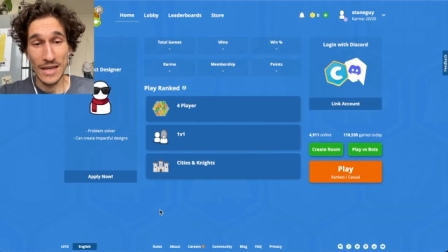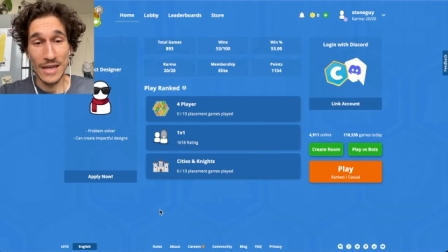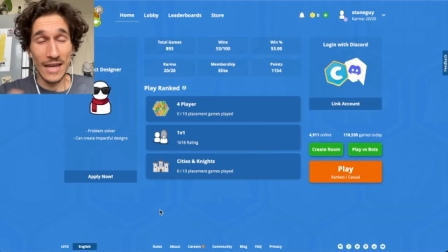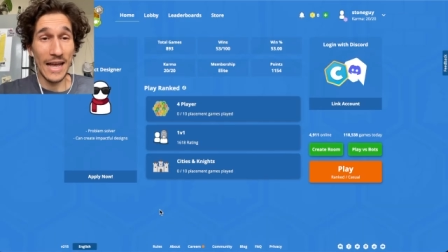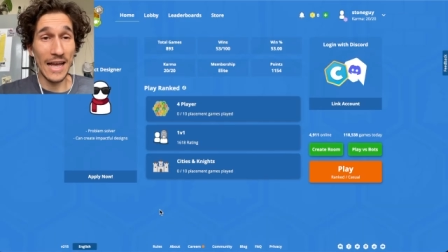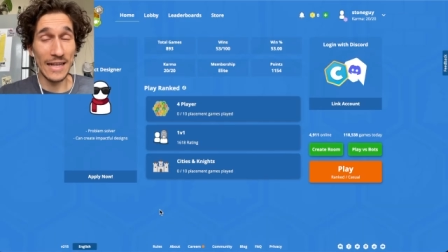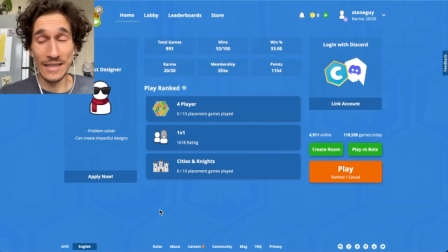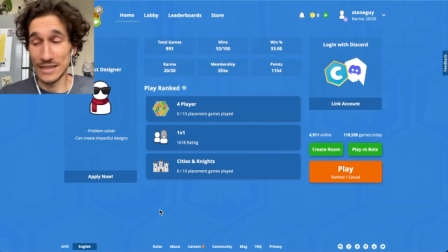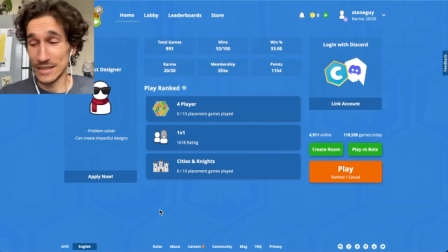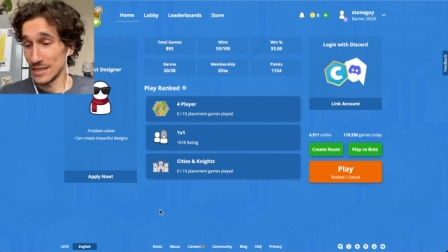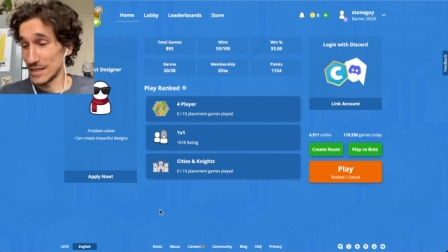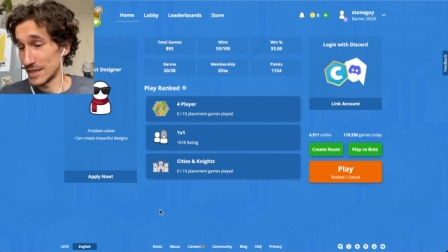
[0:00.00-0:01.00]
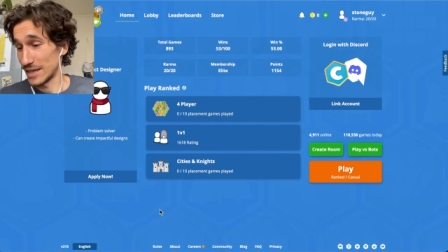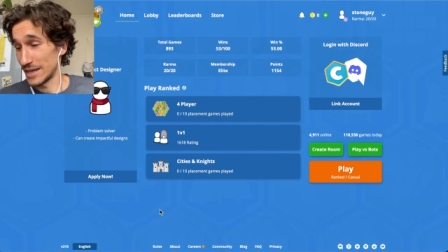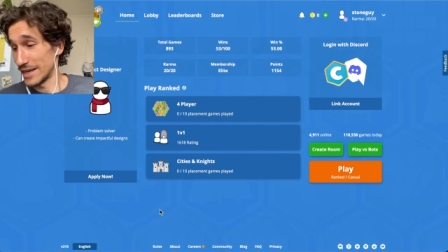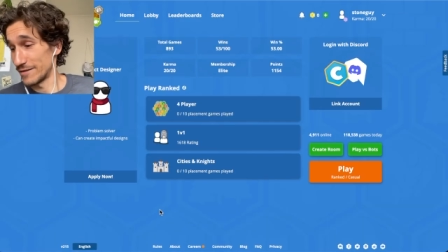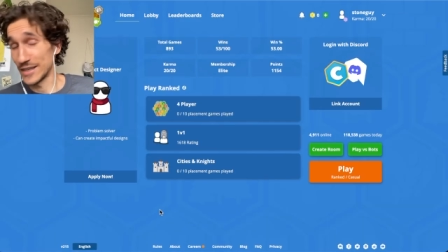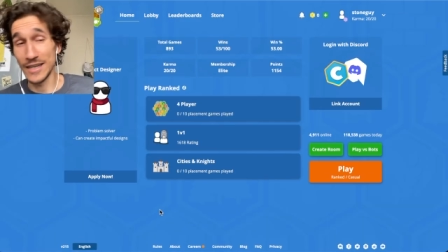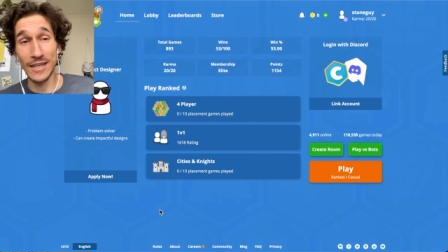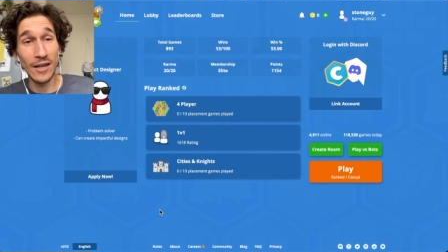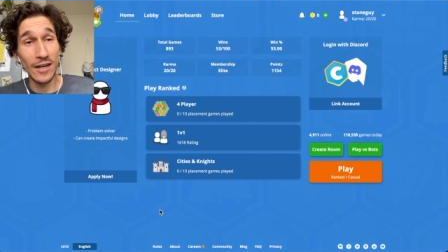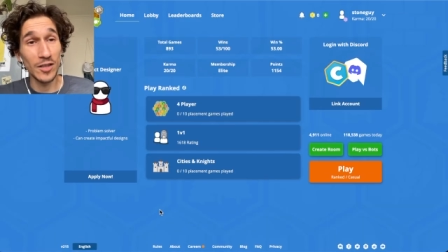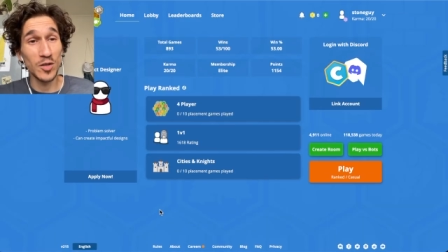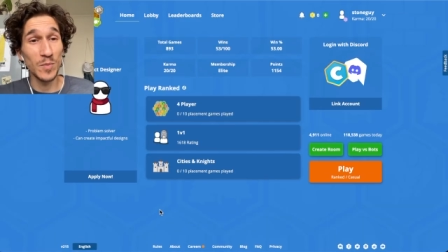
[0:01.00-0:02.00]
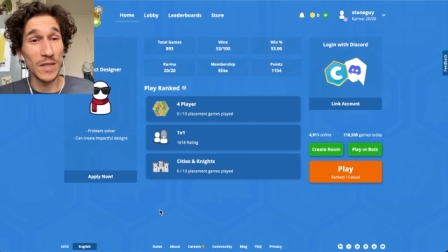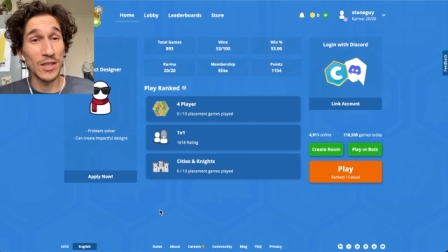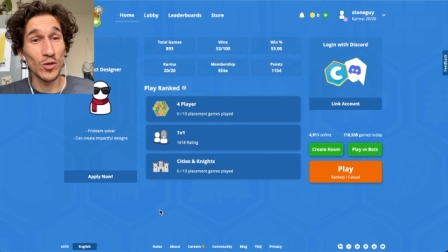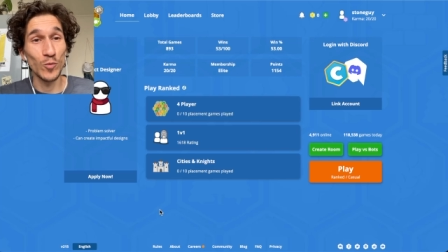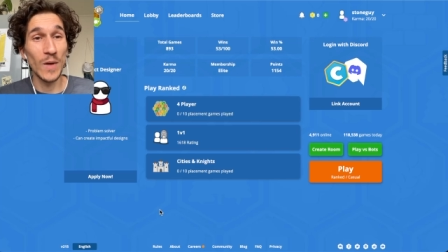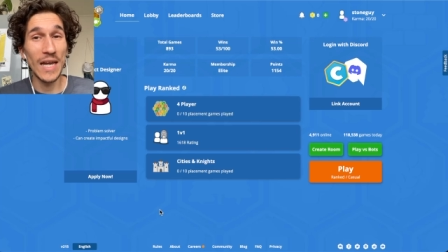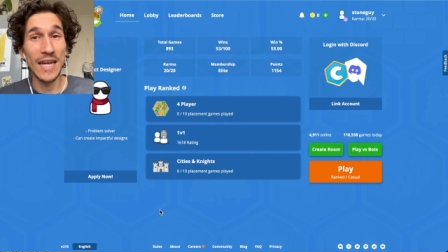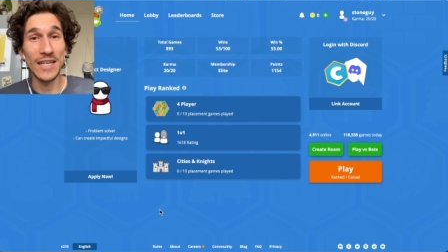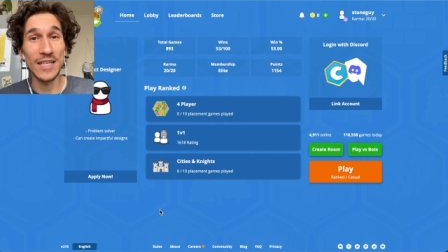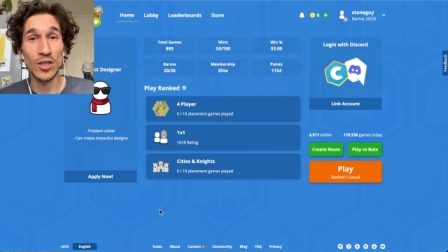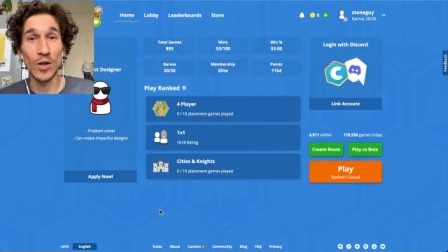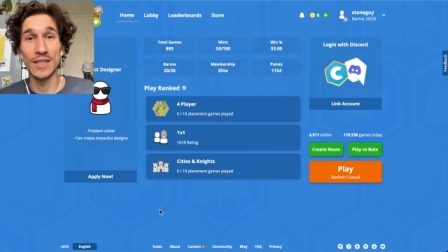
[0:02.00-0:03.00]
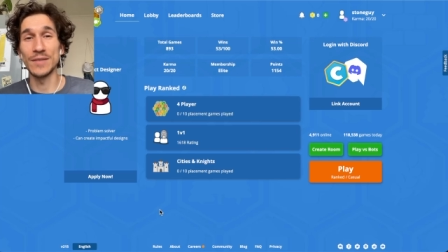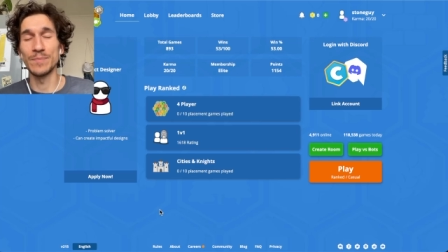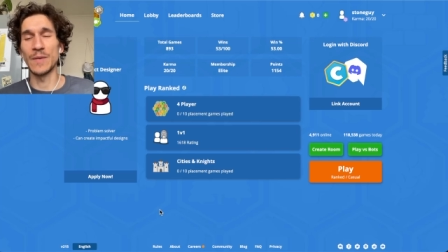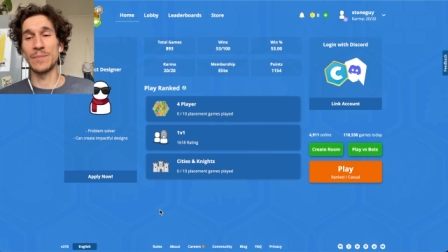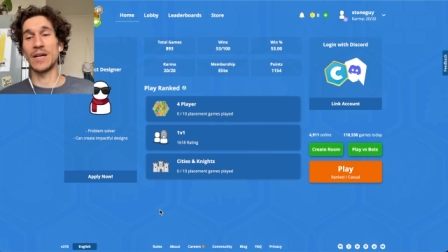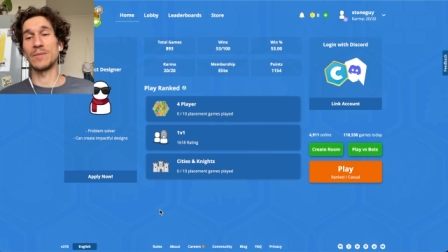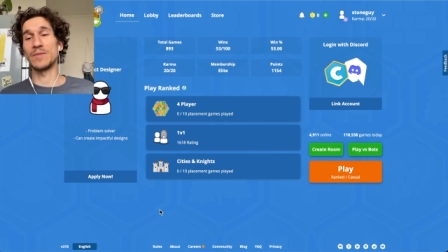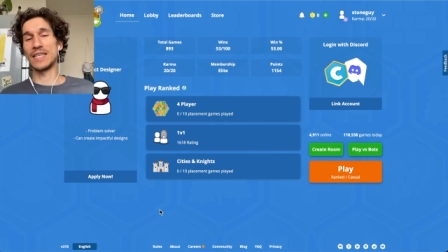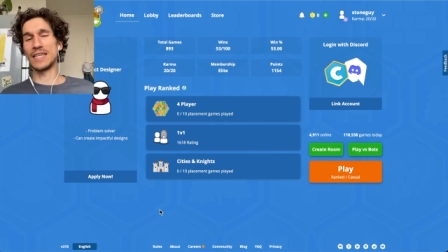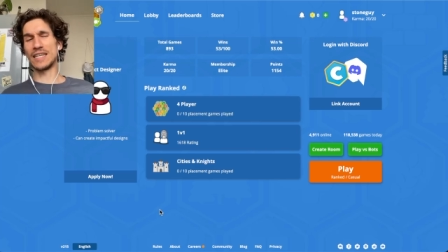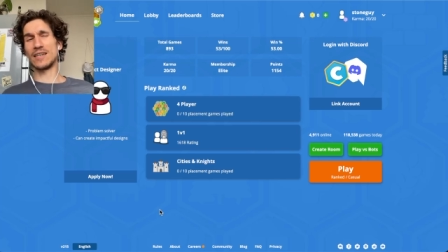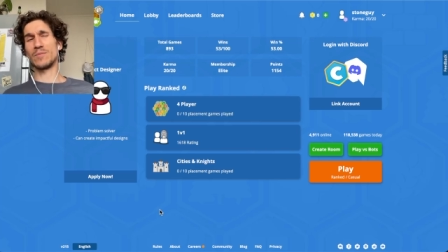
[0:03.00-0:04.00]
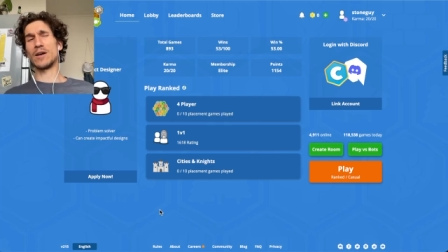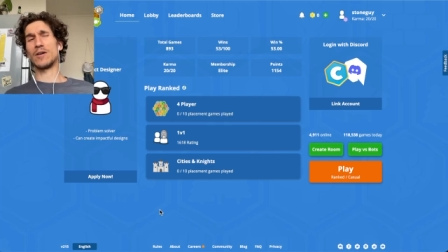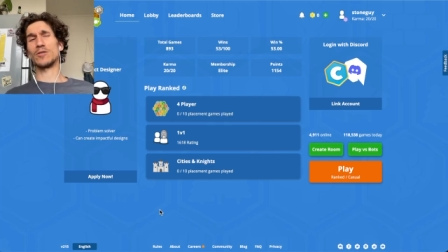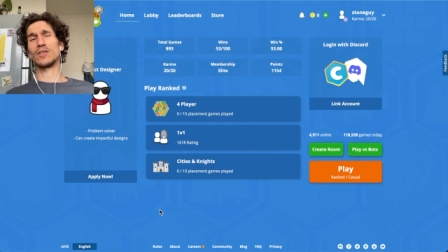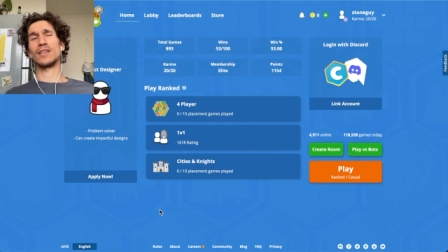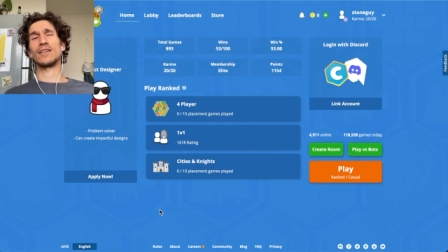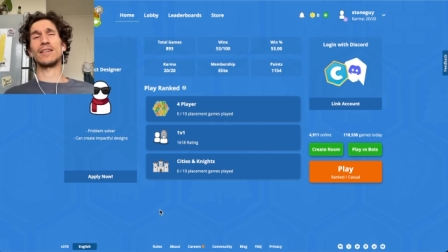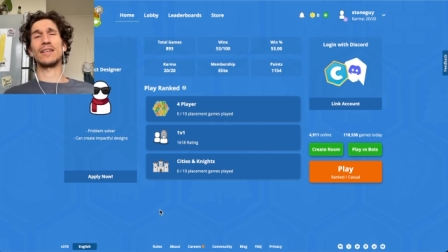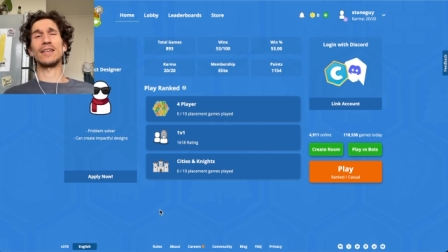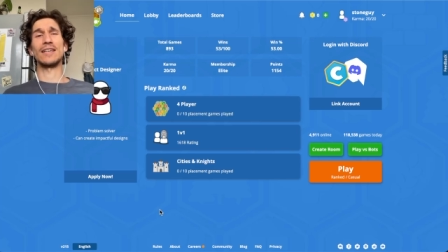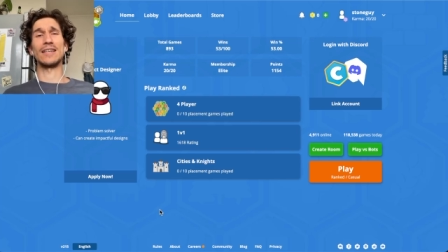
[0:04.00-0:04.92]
and I have an announcement to make. So I, I'm, I'm thinking about uh,